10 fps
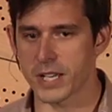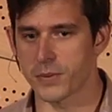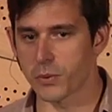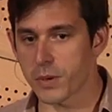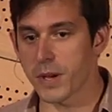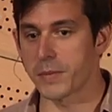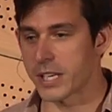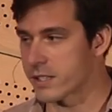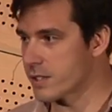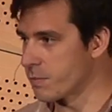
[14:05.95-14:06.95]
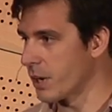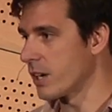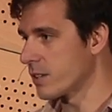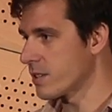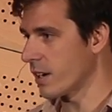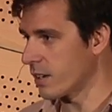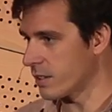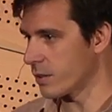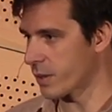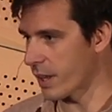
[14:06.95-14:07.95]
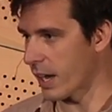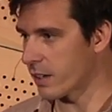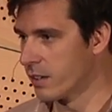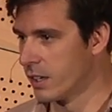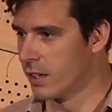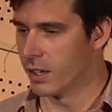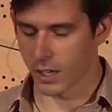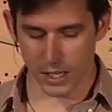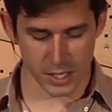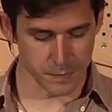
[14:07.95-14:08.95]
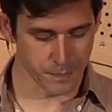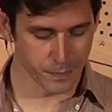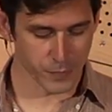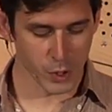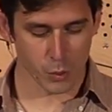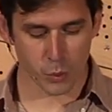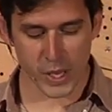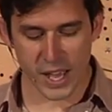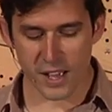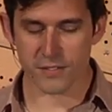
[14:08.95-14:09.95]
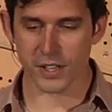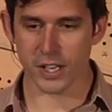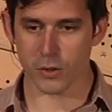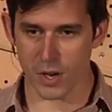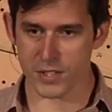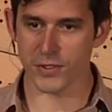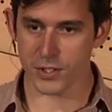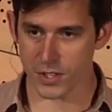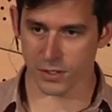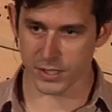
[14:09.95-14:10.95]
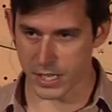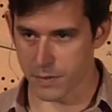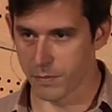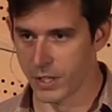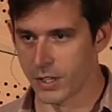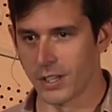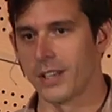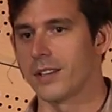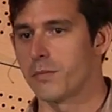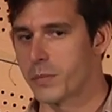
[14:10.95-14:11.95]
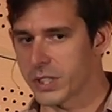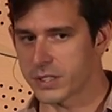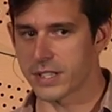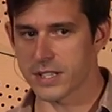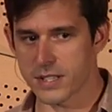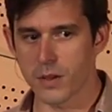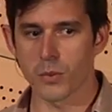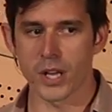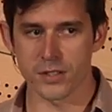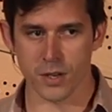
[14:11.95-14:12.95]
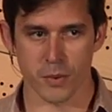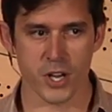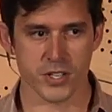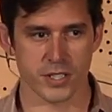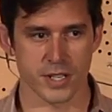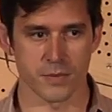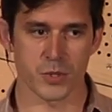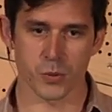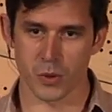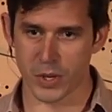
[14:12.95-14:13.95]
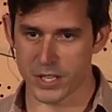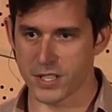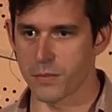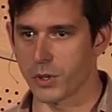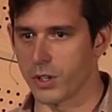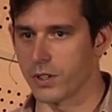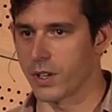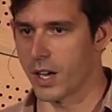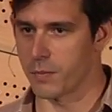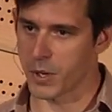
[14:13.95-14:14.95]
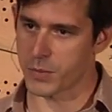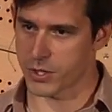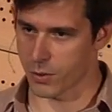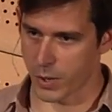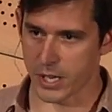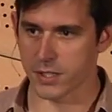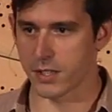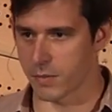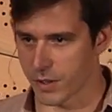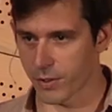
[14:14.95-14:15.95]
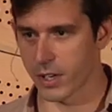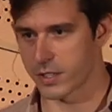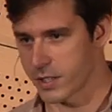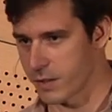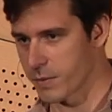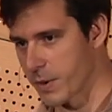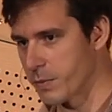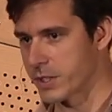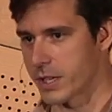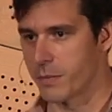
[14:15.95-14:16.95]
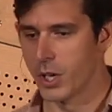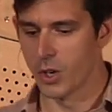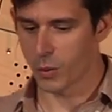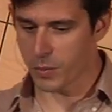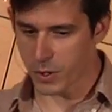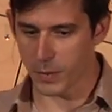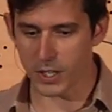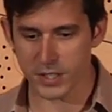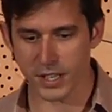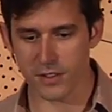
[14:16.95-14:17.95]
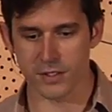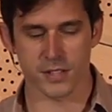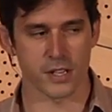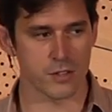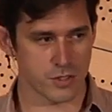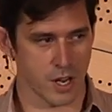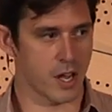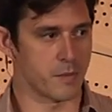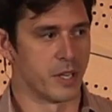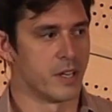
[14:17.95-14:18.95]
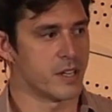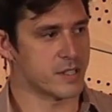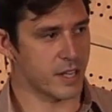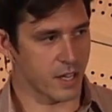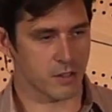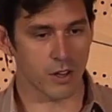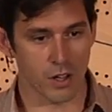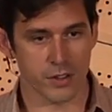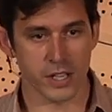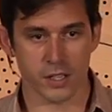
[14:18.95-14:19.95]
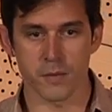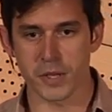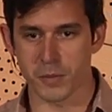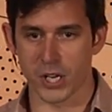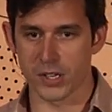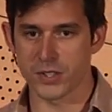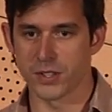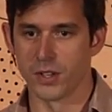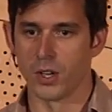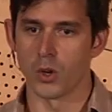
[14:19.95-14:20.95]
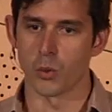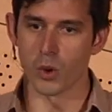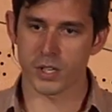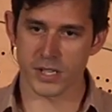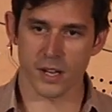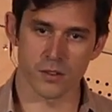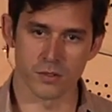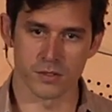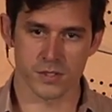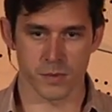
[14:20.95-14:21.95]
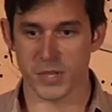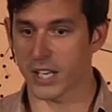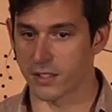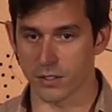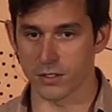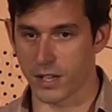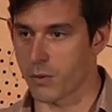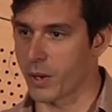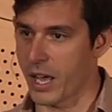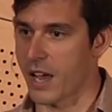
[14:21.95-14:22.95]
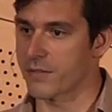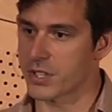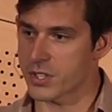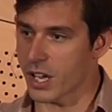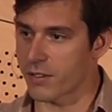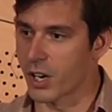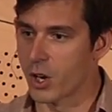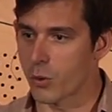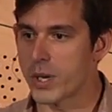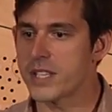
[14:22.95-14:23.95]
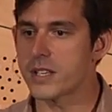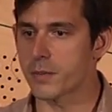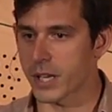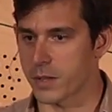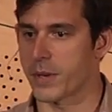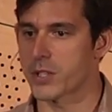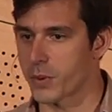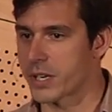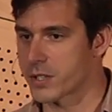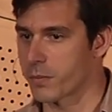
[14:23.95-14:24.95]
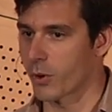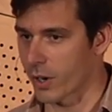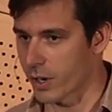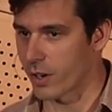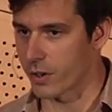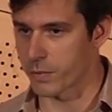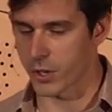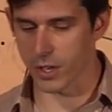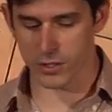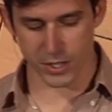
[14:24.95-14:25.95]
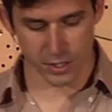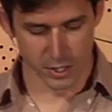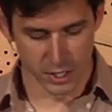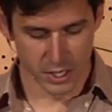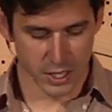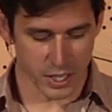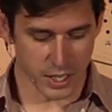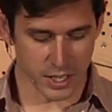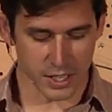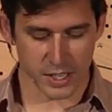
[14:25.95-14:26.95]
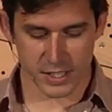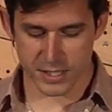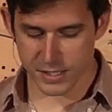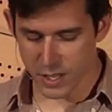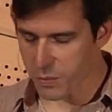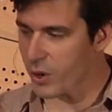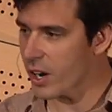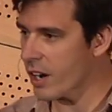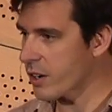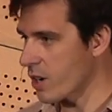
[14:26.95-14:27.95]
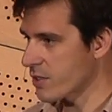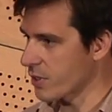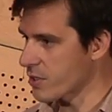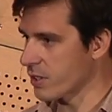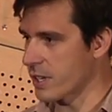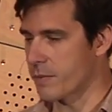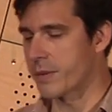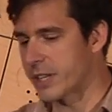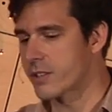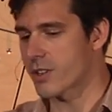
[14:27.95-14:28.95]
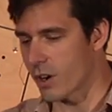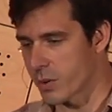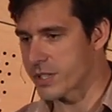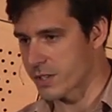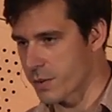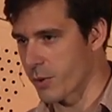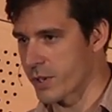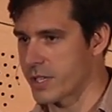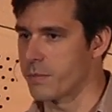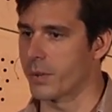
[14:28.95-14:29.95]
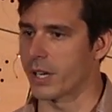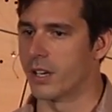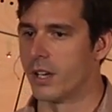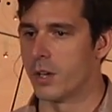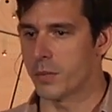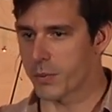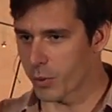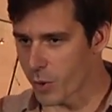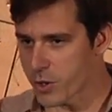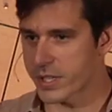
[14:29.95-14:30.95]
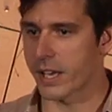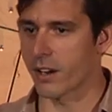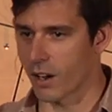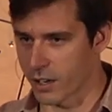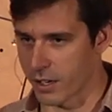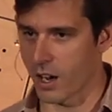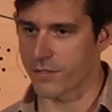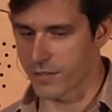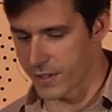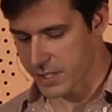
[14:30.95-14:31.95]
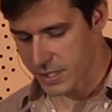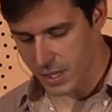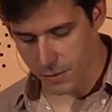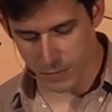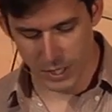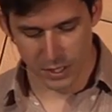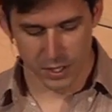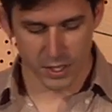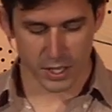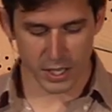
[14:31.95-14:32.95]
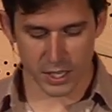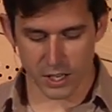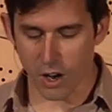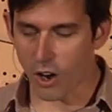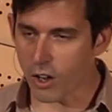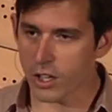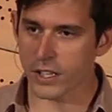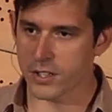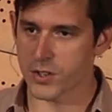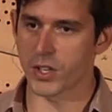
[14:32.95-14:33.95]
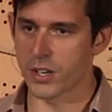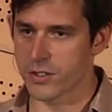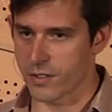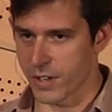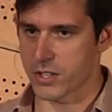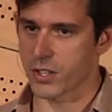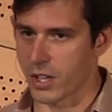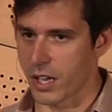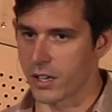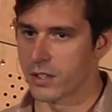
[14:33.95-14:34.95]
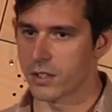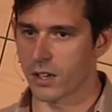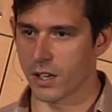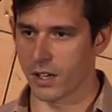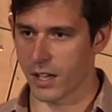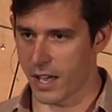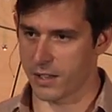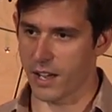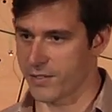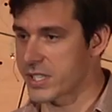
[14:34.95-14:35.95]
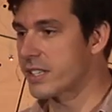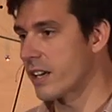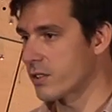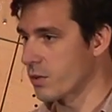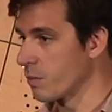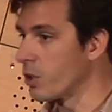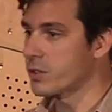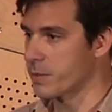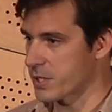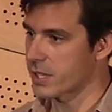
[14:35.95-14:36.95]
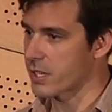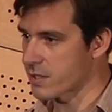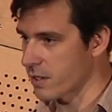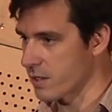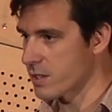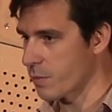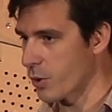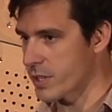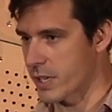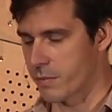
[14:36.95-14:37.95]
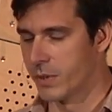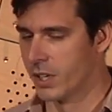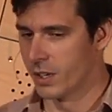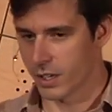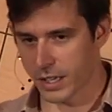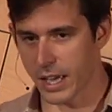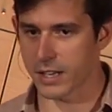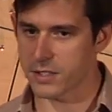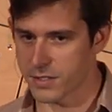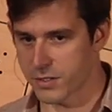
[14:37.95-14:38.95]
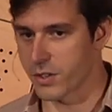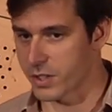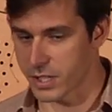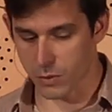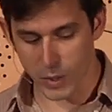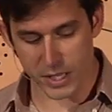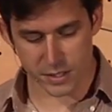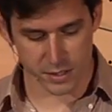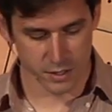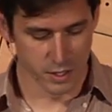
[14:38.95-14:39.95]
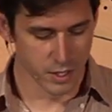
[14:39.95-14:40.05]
ask me, what about maintenance and bugs? How do you deal with that? We have a cross-functional team built in the same way as our project teams, where we assemble members of the Rails team, the front-end team, the mobile team. We put them all together and say, your job is to handle all the incoming bugs, work down some technical debt we have, and just kind of reason about the best way to support our code in production. It's a temporary cross-functional team. I mean, there's always a support team, but people rotate on and off of this team. All engineers eventually have a stint or multiple stints on the support team. Again, it's 2 to 10 weeks.